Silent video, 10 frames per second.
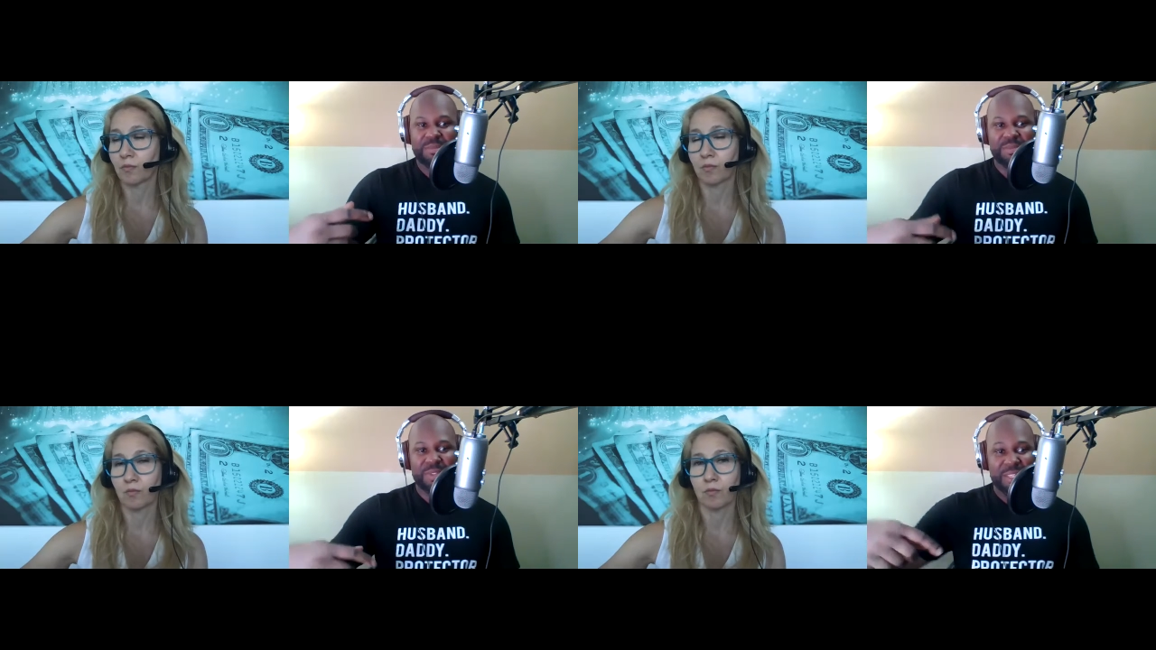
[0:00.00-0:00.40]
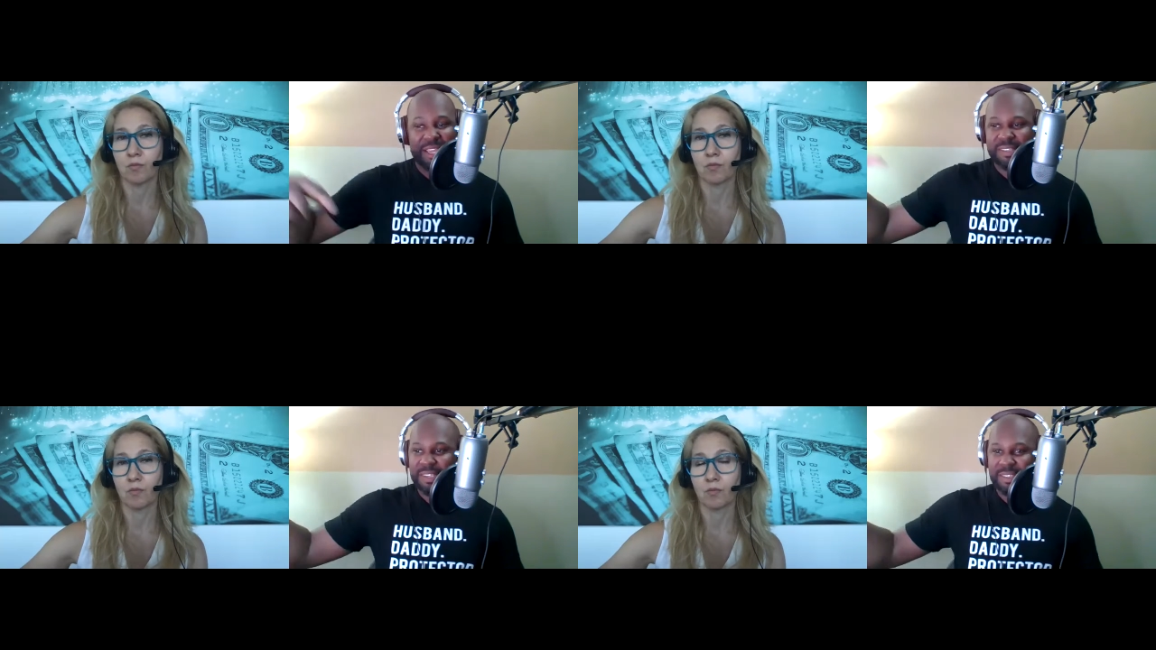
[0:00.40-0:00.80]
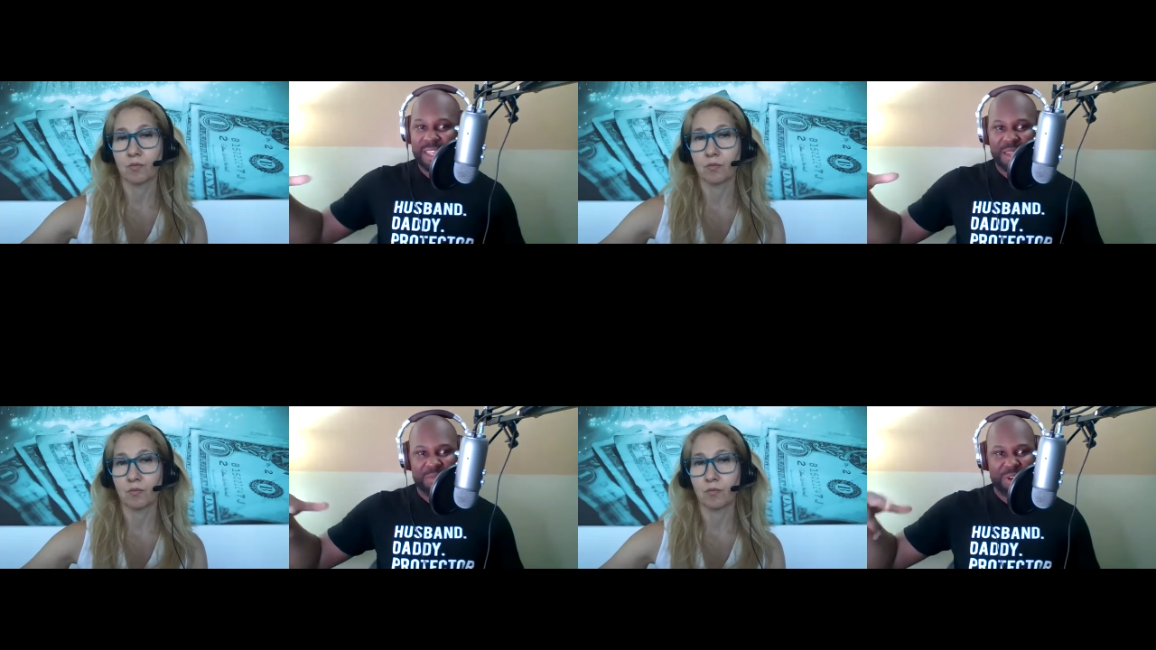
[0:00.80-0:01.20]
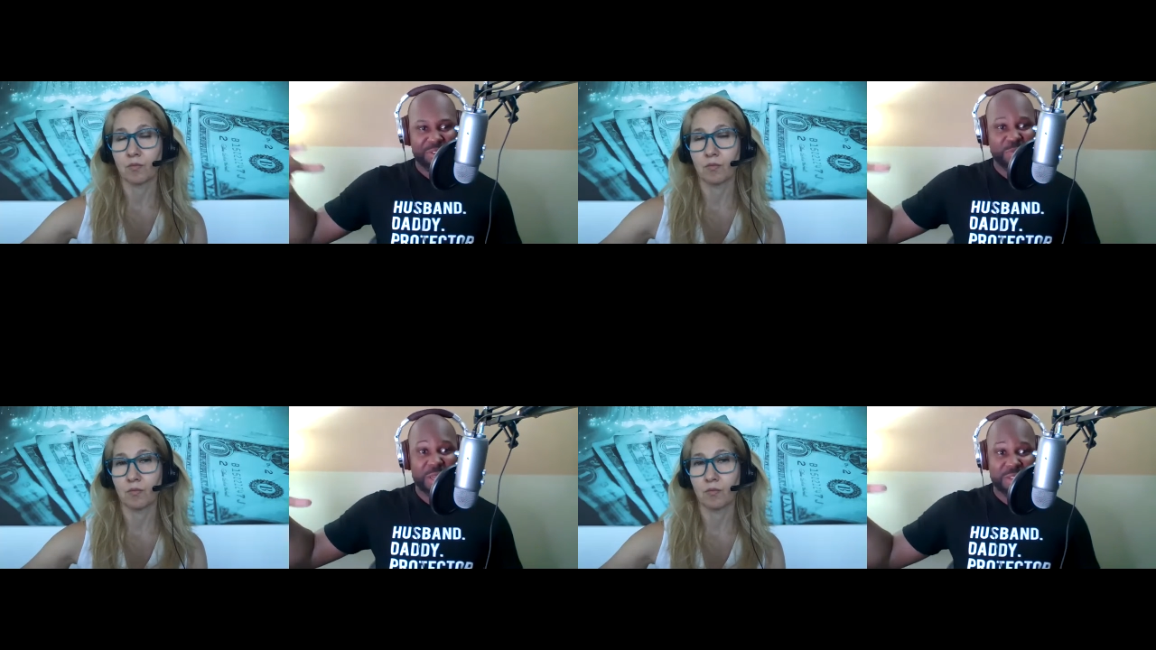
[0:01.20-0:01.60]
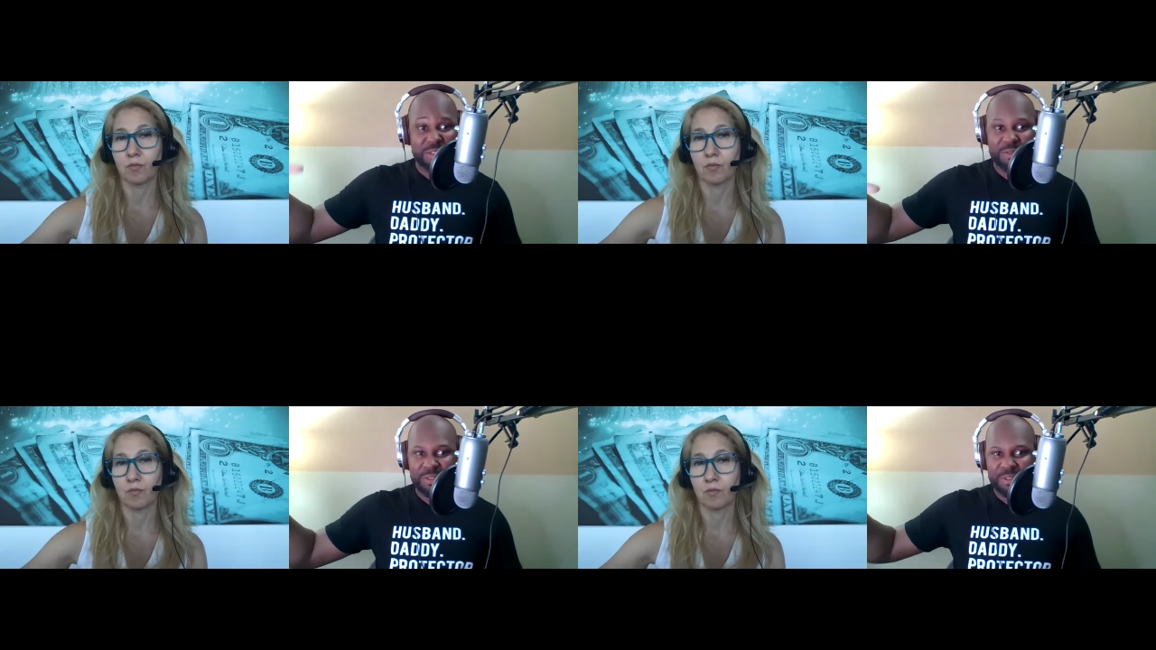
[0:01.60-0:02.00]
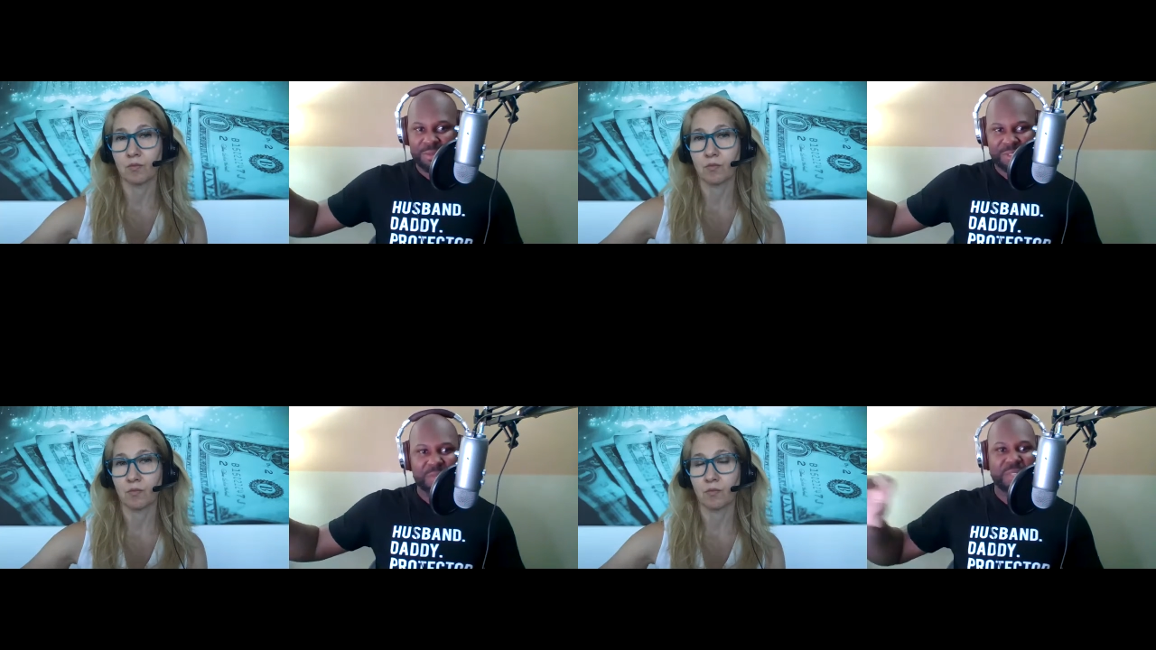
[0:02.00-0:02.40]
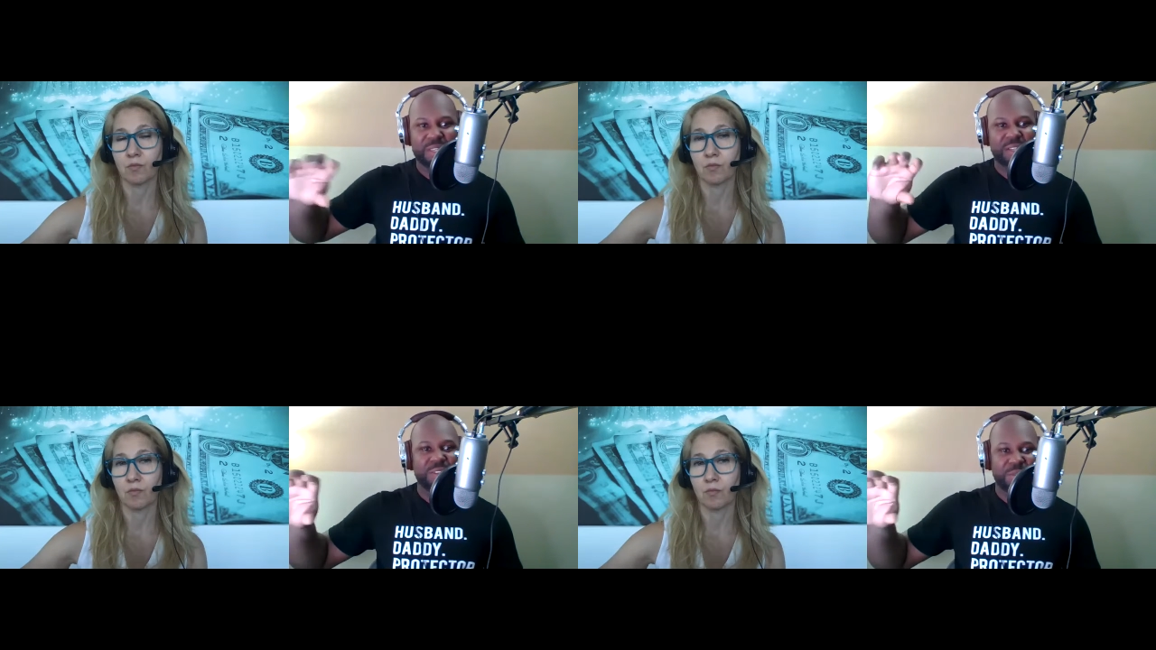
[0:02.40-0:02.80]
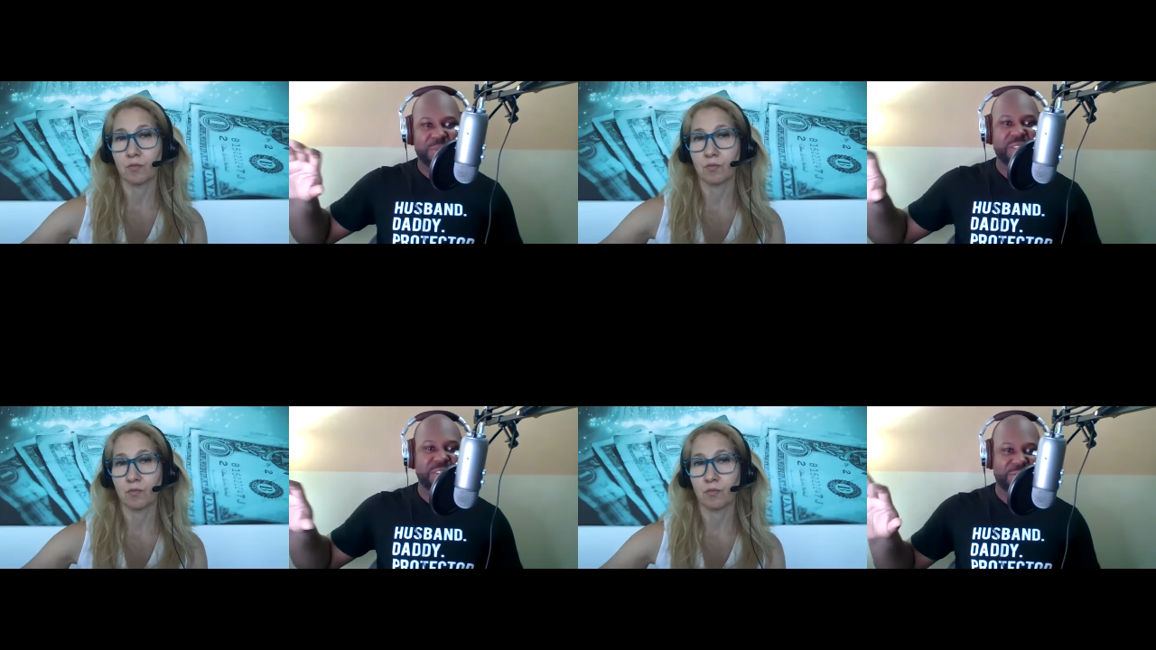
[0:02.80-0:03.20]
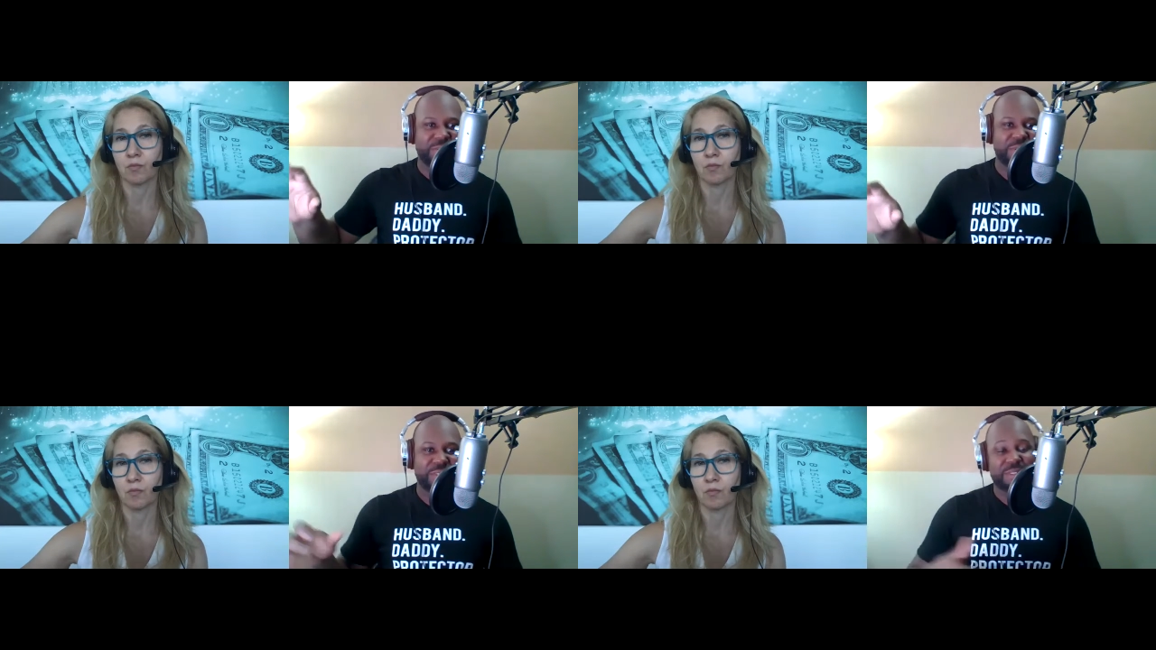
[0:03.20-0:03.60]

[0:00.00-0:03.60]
Speaker 1: the next exam, they're expecting you to do something a little bit different.